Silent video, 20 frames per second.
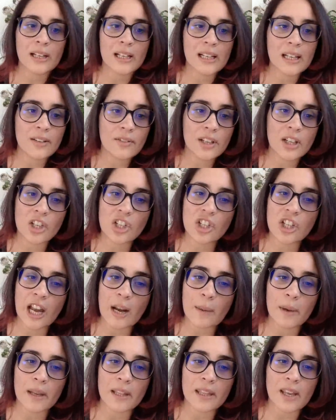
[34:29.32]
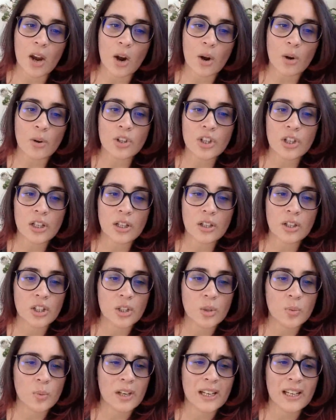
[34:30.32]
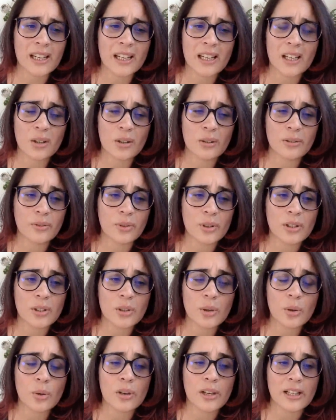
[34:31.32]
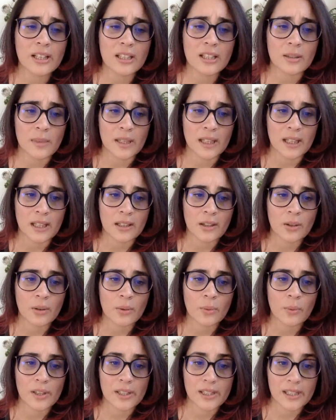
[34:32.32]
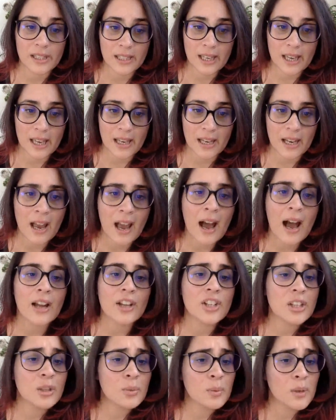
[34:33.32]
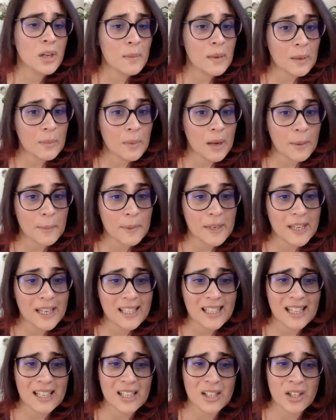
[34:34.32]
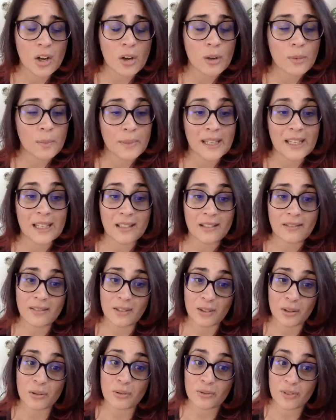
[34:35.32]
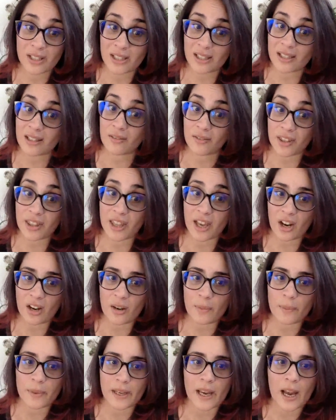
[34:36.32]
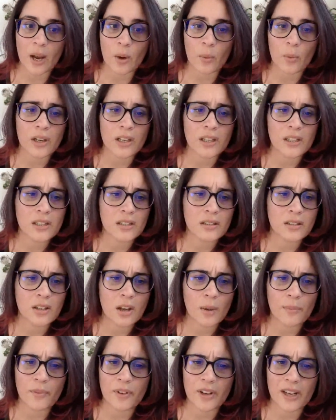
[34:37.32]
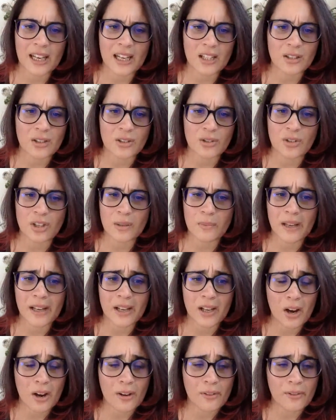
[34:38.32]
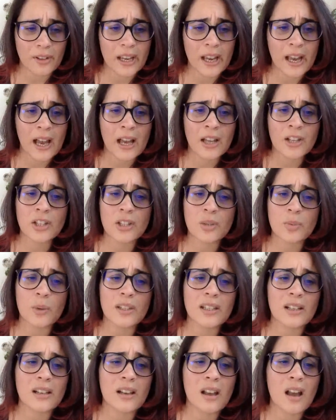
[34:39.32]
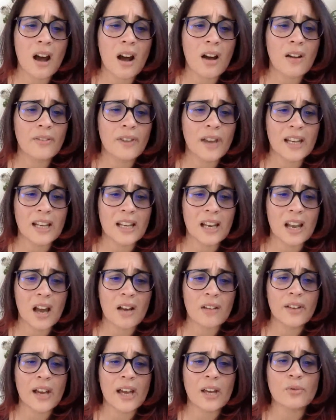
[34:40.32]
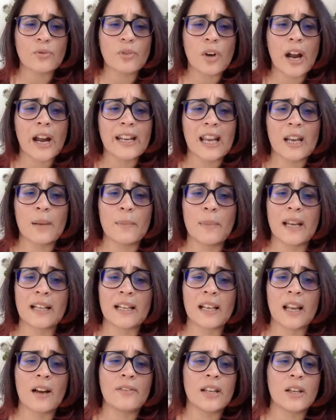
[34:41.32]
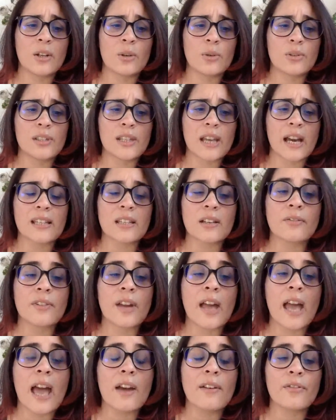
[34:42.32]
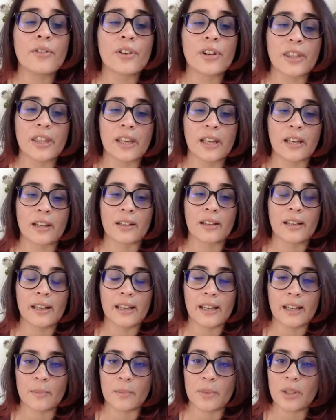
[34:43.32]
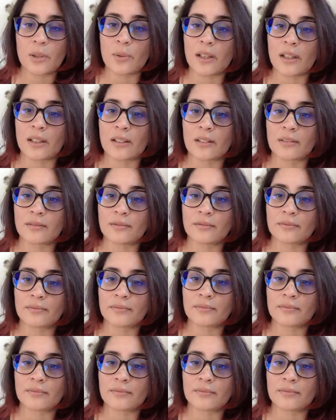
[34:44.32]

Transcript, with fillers: Want to live in a shack by the ocean, just want to hear your voice calling to me. Once again, I just want to make my peace and not be your reason for therapy. I want to stop forgetting to drink my coffee, just want to laugh and love and write and make love and lose sight of everything in between.